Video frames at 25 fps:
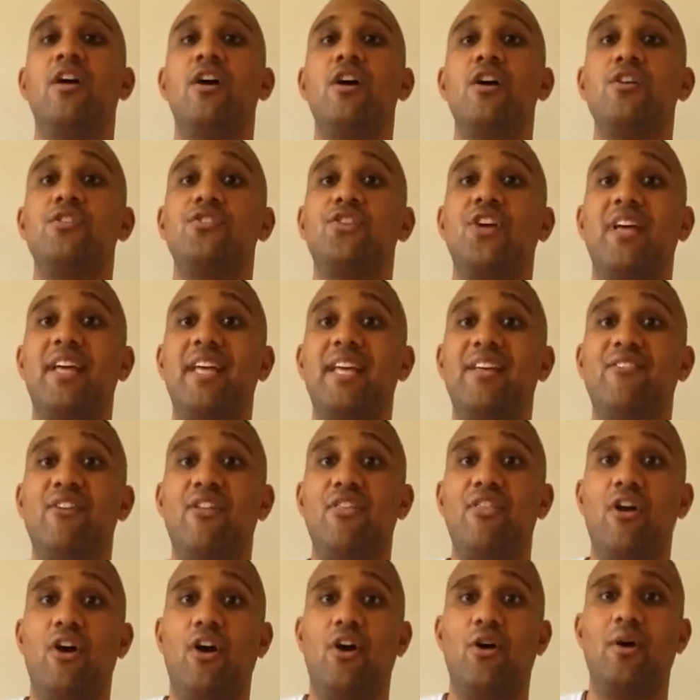So even
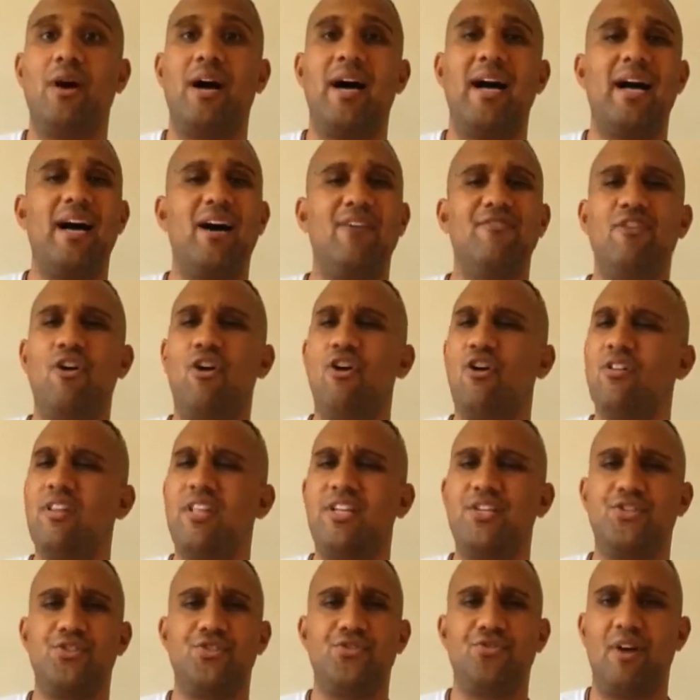though I have all
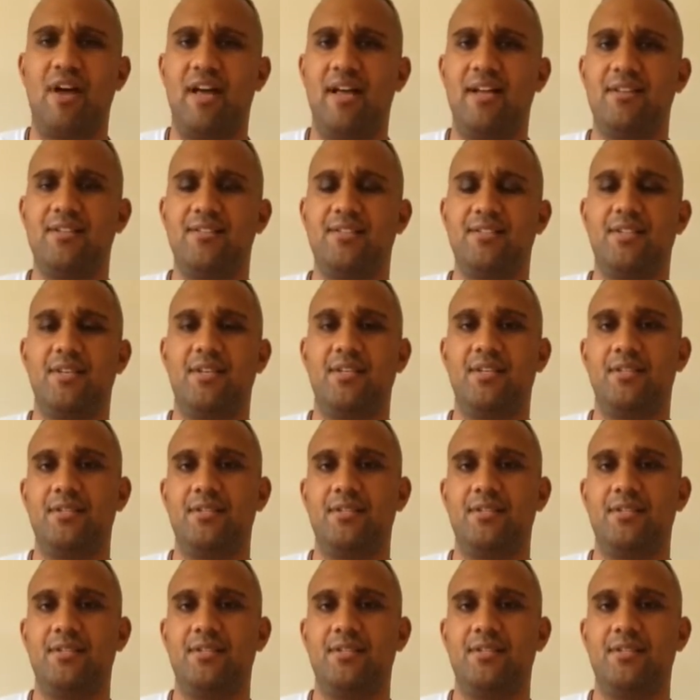this stress,